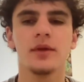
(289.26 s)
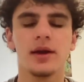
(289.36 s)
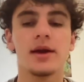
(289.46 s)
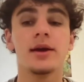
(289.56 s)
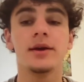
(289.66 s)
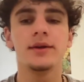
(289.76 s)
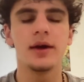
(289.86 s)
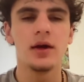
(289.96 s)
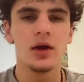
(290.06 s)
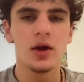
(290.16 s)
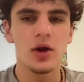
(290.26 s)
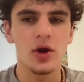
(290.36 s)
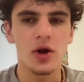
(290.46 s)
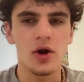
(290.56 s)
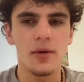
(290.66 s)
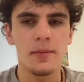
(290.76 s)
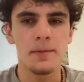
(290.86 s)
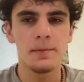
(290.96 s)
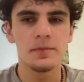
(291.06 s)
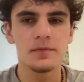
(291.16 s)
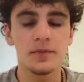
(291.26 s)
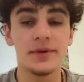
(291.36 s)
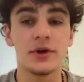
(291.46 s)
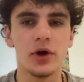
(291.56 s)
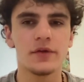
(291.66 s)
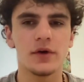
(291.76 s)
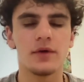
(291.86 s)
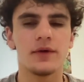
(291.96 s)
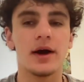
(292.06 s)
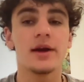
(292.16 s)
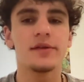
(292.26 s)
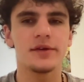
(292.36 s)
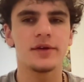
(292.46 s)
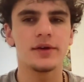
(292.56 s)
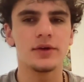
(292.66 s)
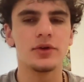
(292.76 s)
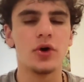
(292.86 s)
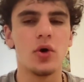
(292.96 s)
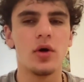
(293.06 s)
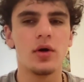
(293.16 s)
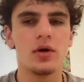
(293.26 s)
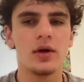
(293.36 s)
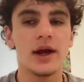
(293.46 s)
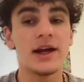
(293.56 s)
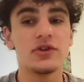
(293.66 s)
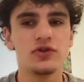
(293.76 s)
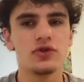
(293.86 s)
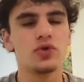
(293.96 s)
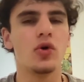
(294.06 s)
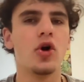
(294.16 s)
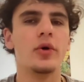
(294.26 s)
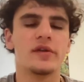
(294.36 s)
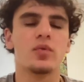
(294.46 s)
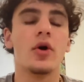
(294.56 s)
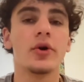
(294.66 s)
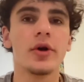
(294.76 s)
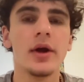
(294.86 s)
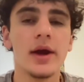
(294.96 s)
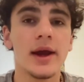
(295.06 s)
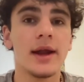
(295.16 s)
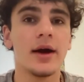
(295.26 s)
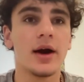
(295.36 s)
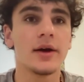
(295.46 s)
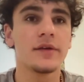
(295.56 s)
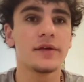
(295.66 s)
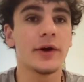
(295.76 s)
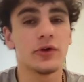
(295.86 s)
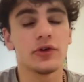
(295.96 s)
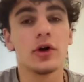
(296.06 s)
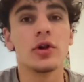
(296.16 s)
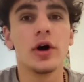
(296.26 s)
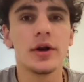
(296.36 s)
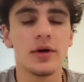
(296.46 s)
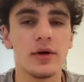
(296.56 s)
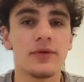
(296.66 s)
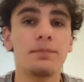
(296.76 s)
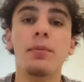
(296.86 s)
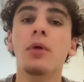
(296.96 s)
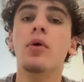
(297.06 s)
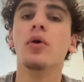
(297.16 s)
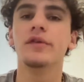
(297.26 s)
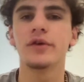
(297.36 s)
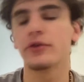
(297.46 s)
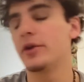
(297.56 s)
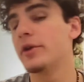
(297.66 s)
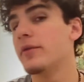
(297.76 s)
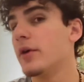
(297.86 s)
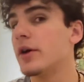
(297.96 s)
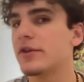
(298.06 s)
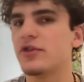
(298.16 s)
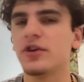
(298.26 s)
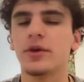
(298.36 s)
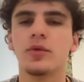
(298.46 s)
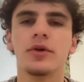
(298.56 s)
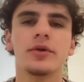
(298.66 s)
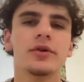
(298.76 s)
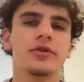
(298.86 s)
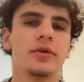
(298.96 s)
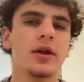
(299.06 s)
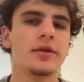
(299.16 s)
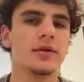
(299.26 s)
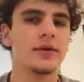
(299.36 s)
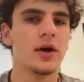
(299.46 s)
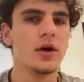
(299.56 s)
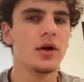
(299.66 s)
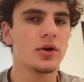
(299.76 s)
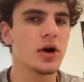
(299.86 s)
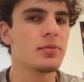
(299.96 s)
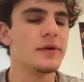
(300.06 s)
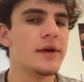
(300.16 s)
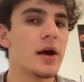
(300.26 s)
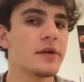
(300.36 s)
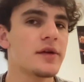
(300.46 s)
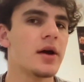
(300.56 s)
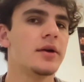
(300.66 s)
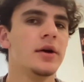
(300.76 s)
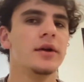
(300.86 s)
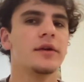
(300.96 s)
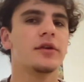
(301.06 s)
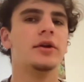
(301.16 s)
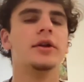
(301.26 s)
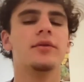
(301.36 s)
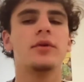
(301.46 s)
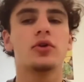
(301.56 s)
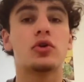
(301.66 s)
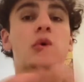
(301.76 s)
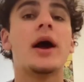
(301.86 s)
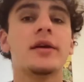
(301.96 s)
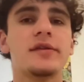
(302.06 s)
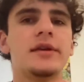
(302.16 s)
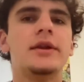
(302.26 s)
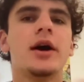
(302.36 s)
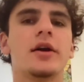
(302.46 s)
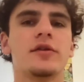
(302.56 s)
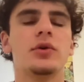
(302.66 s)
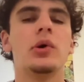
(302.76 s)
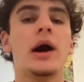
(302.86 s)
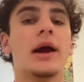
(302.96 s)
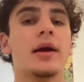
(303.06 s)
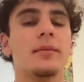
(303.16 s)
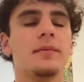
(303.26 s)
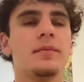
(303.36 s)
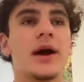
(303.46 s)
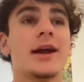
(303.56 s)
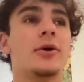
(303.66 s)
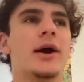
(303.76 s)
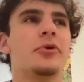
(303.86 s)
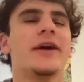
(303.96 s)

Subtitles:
and because of ice, H2O is water, and ice, there's a lot of bubbles, there's a lot of oxygen in water, there's a lot of carbon dioxide. There's a lot of cracks in the ice. You know, I don't